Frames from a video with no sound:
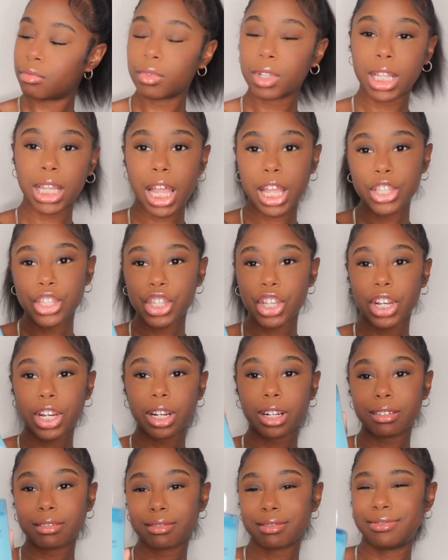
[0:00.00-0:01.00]

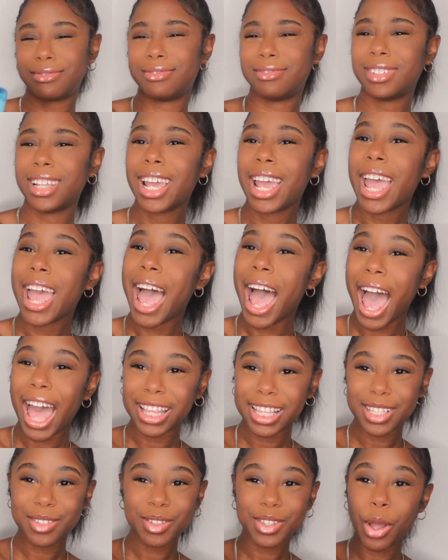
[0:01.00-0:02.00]
cleanser.
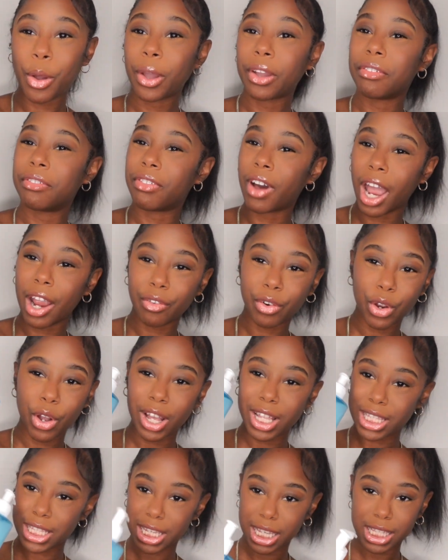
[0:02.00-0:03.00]
This was going viral
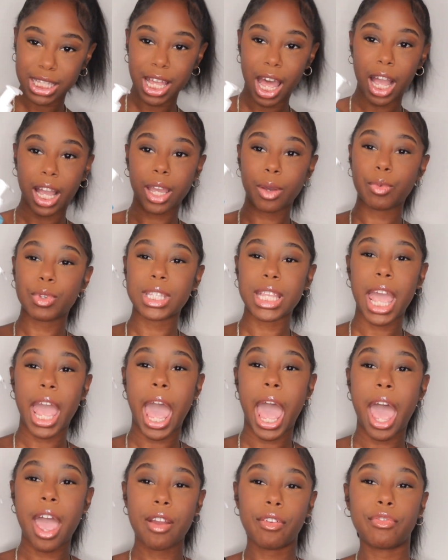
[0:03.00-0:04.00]
on TikTok. It was
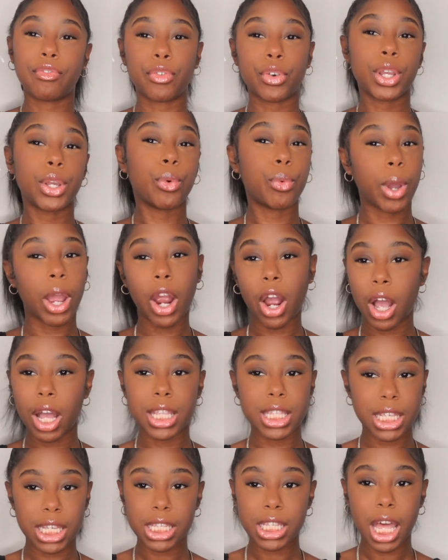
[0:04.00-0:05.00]
everywhere
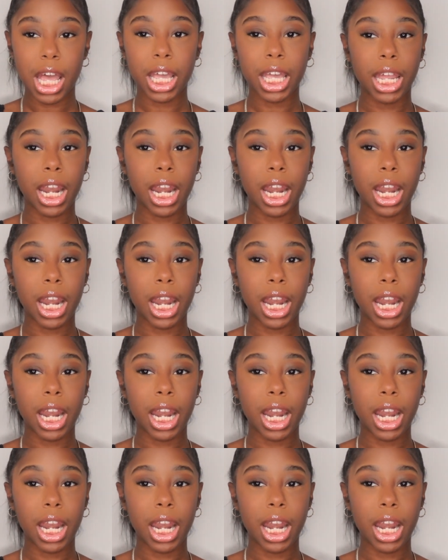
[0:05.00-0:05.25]
on TikTok.